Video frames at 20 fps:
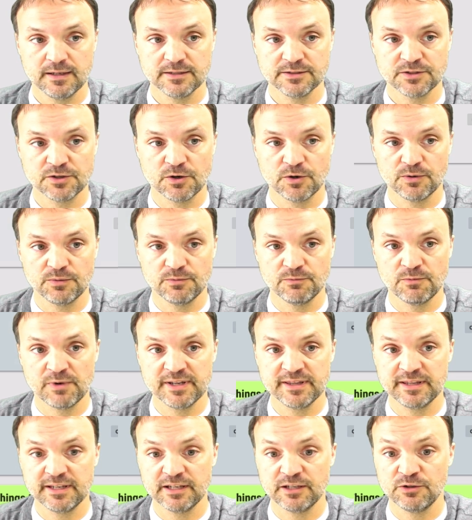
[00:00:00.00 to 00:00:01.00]
So
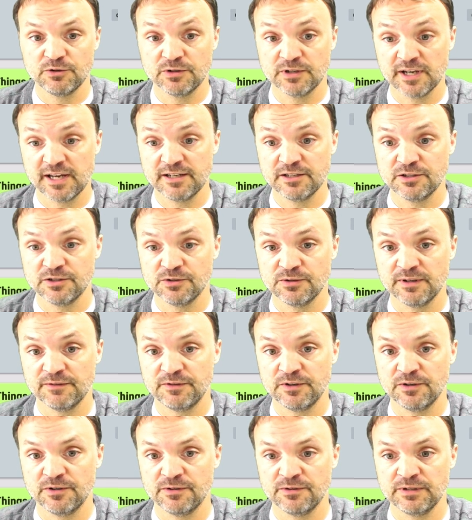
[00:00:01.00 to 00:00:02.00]
one thing you can do if
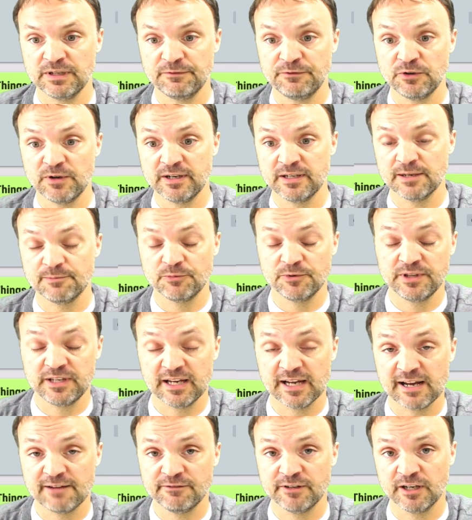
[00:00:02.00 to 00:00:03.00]
you if you end up with
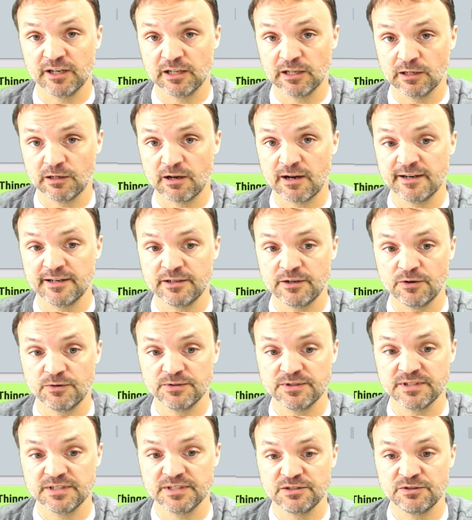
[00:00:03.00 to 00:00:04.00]
you having a lot of
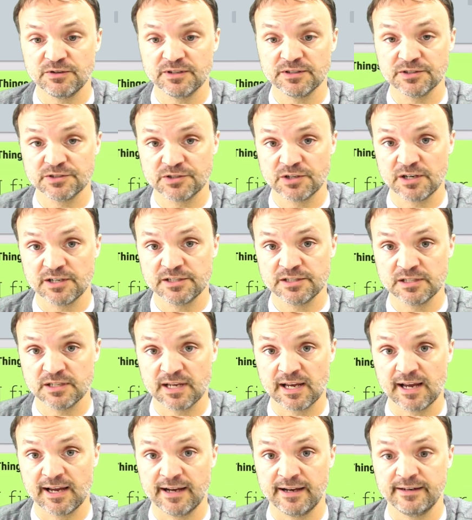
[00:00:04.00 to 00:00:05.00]
notes can start to
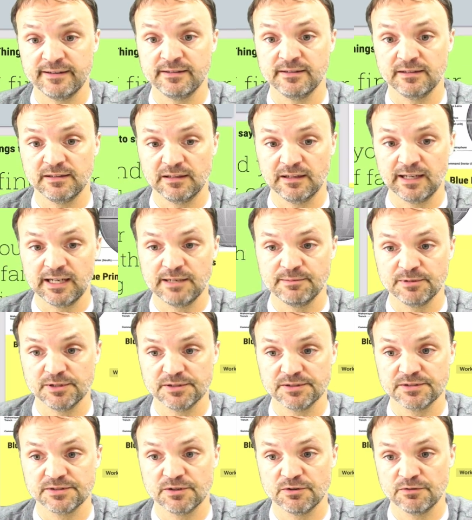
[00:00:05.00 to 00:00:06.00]
add
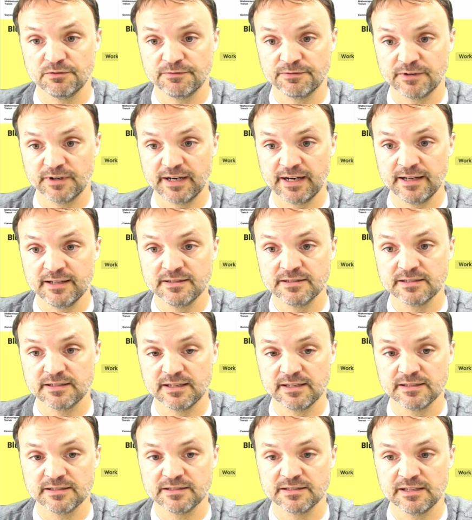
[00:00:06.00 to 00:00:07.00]
labels. So for
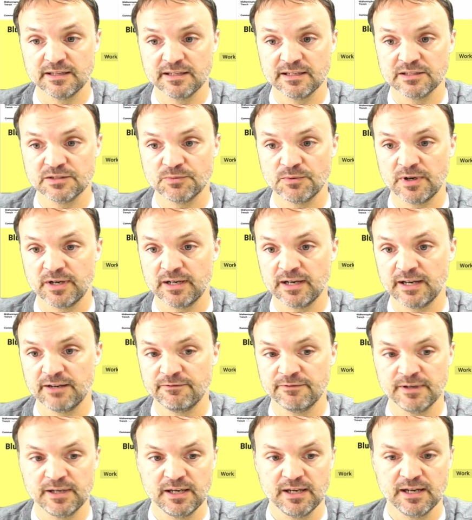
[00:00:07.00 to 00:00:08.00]
instance, in this one,
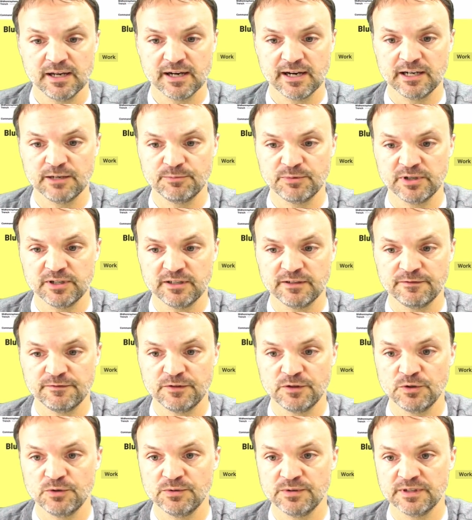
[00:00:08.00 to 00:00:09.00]
I've kind of put in a
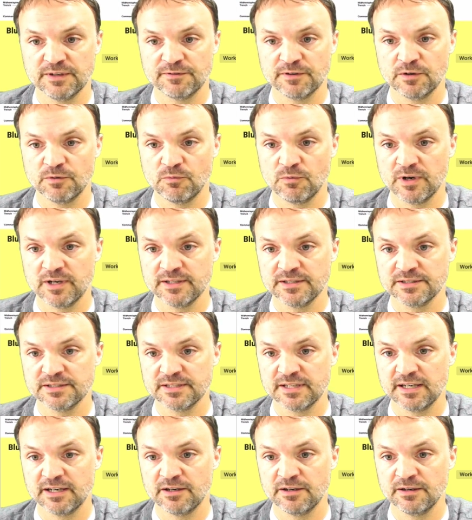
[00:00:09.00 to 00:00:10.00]
few different ones
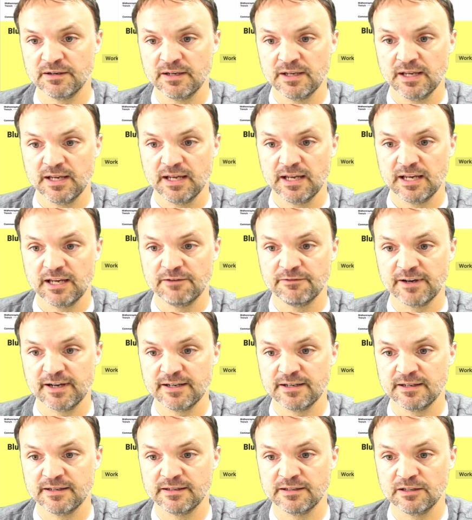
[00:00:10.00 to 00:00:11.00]
here. If
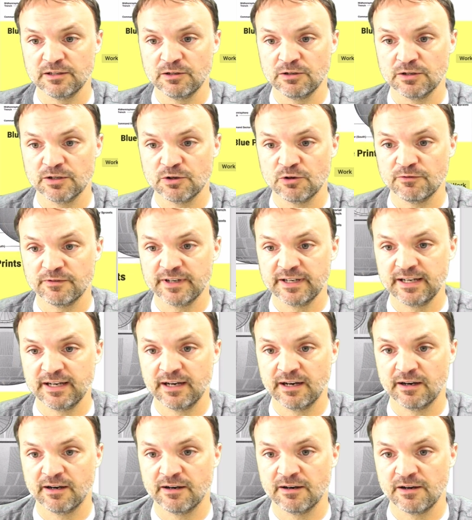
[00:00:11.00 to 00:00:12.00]
I look over
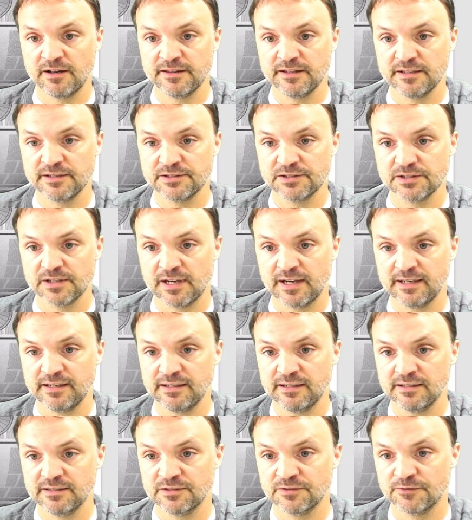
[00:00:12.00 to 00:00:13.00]
here on this
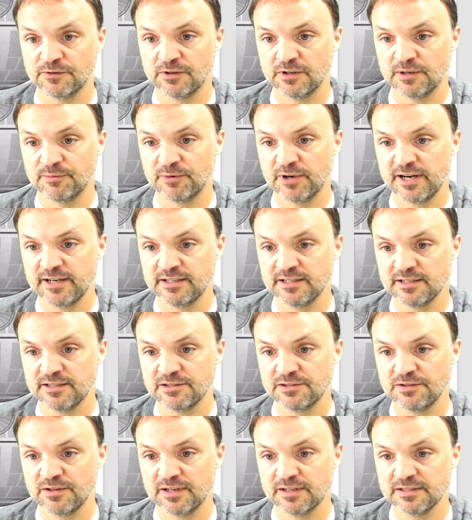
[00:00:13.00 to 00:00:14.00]
ideas for
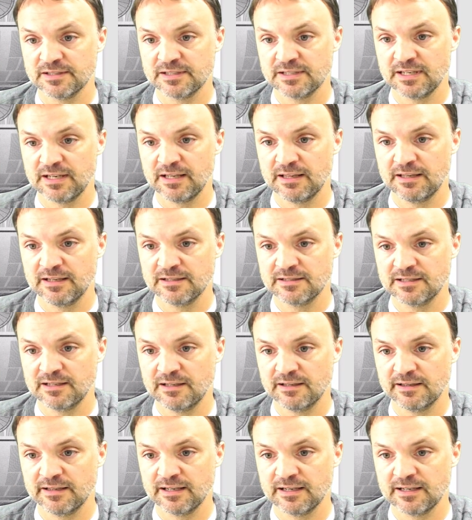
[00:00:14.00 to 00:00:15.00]
apprentice, you can see this
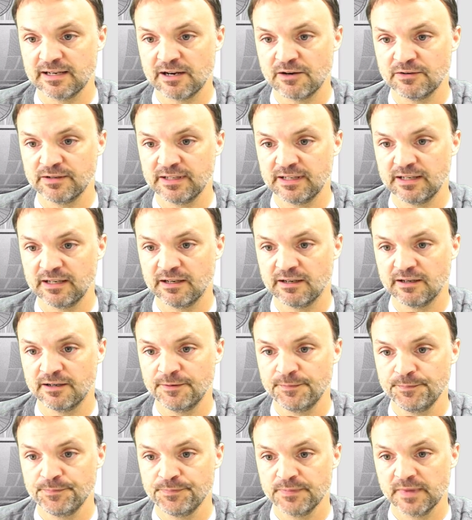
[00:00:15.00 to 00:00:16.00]
little thing down here
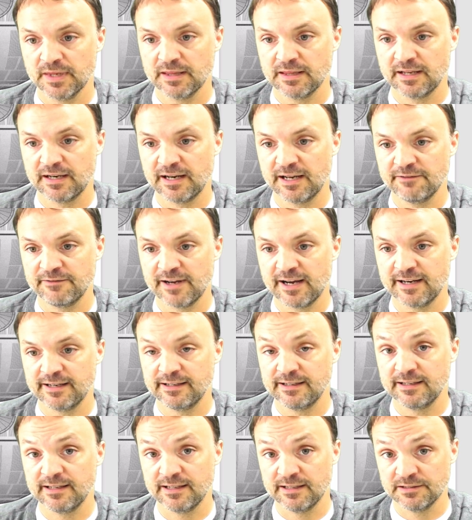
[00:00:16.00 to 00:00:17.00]
that I've
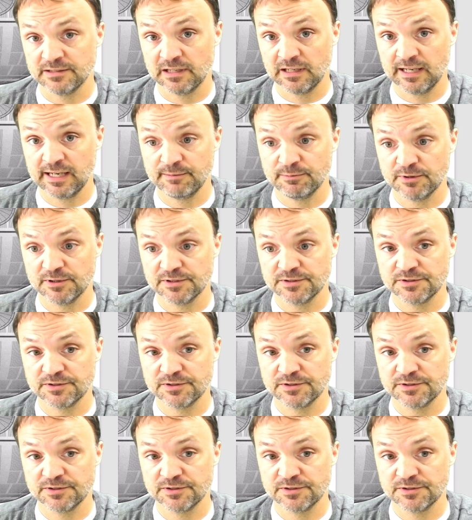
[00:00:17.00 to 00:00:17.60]
added is a label.